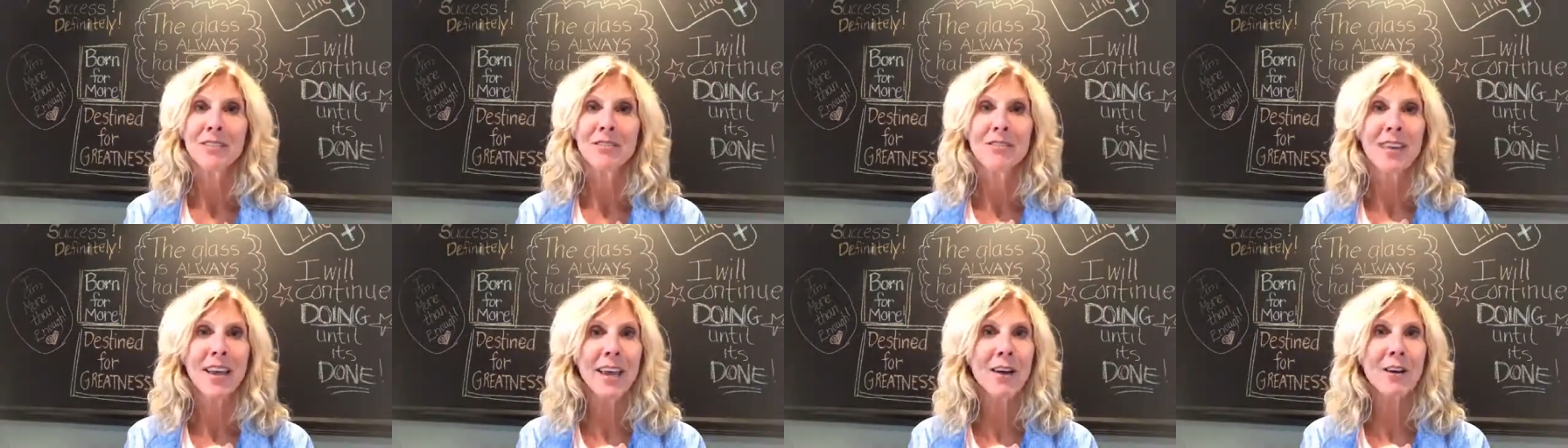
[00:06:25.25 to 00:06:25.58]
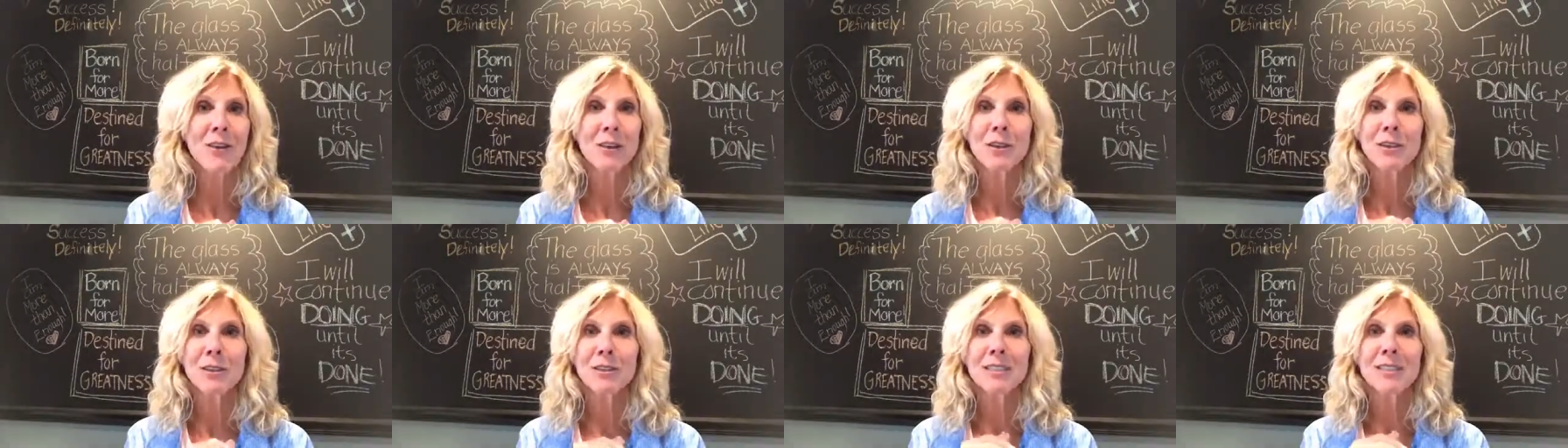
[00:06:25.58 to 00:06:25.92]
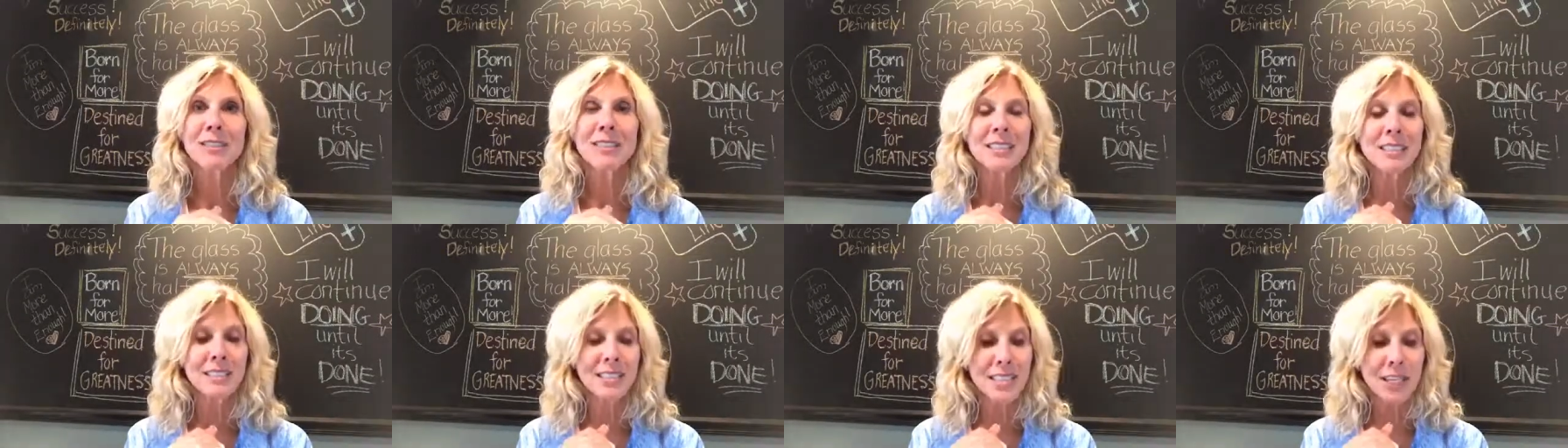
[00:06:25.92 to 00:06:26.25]
Failures
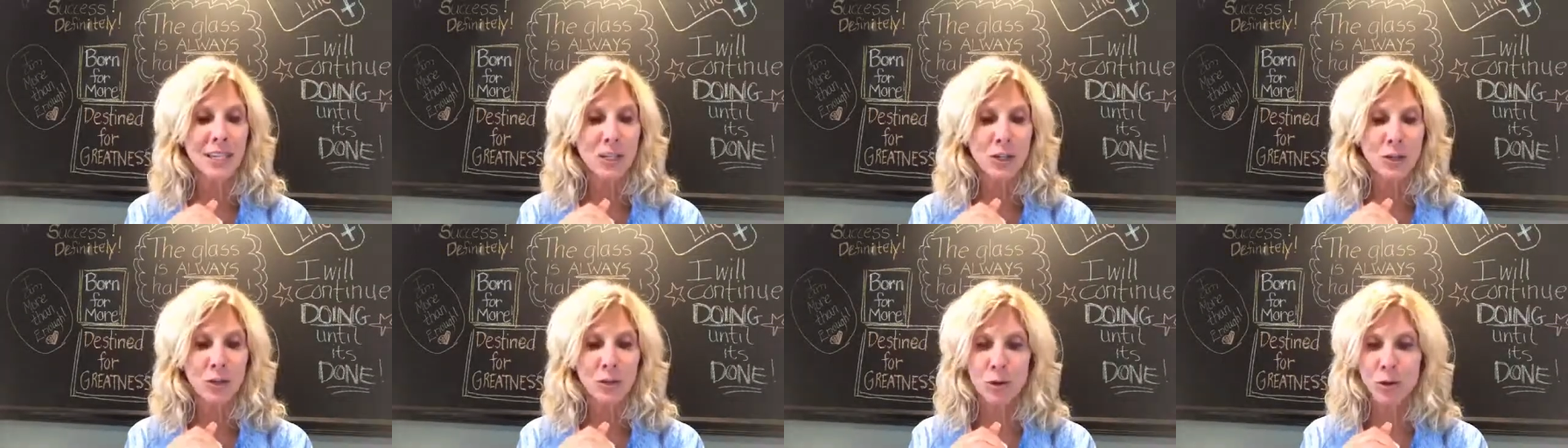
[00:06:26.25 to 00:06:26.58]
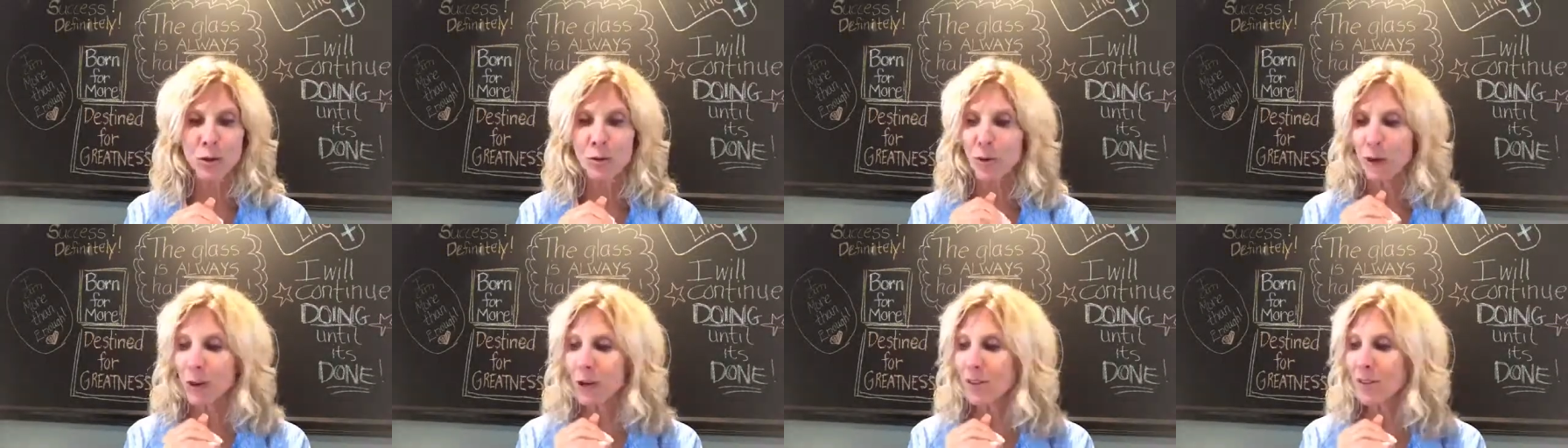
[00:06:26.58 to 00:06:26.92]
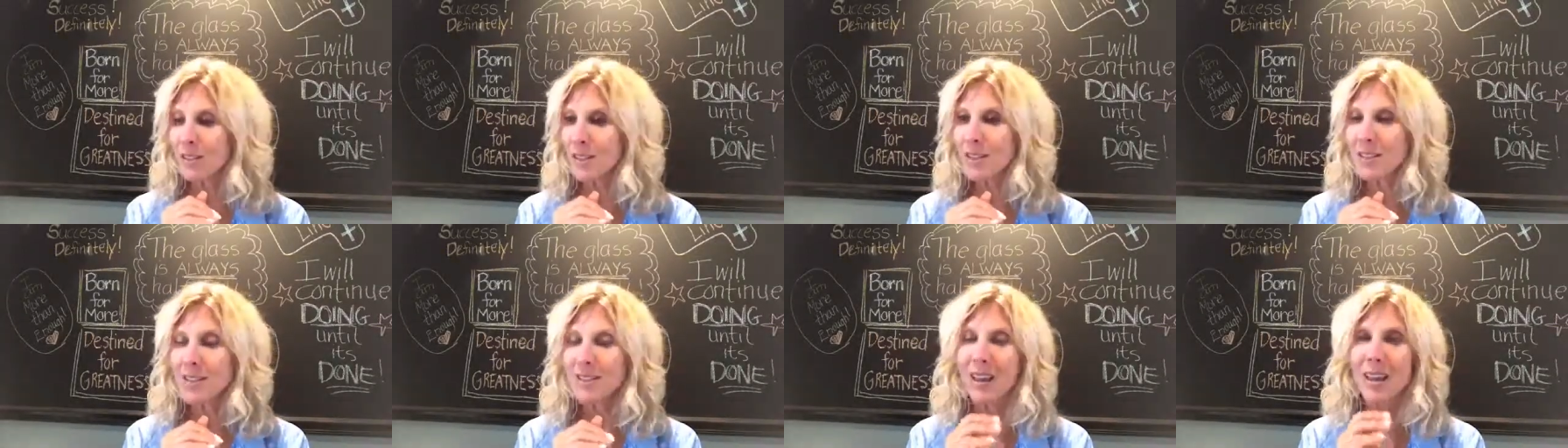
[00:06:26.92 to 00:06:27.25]
can teach you. You've heard
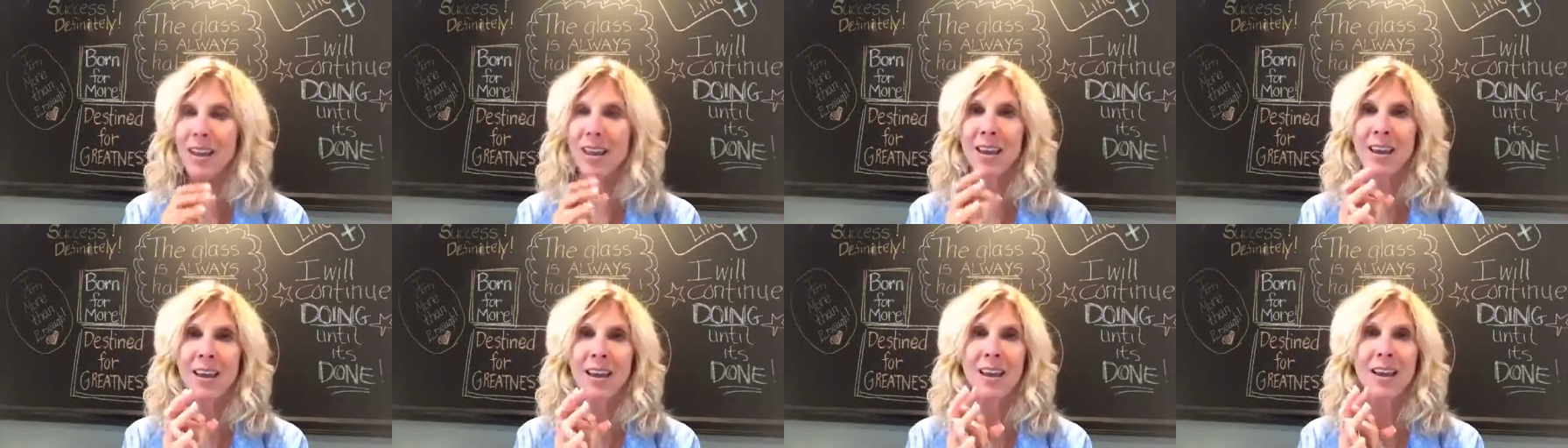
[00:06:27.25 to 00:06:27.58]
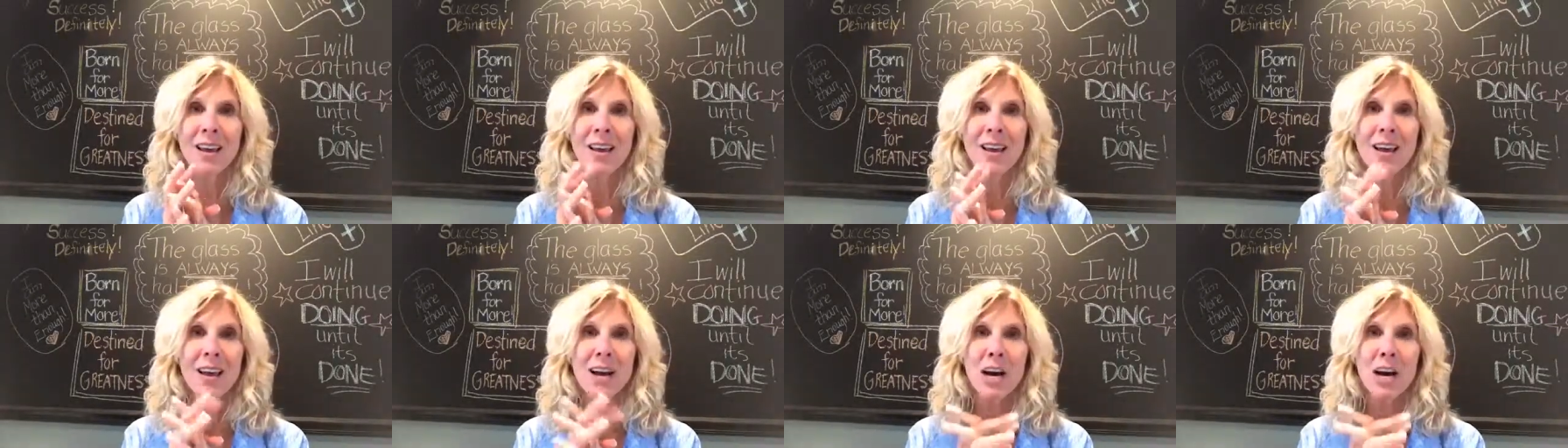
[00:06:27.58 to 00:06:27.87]
the saying,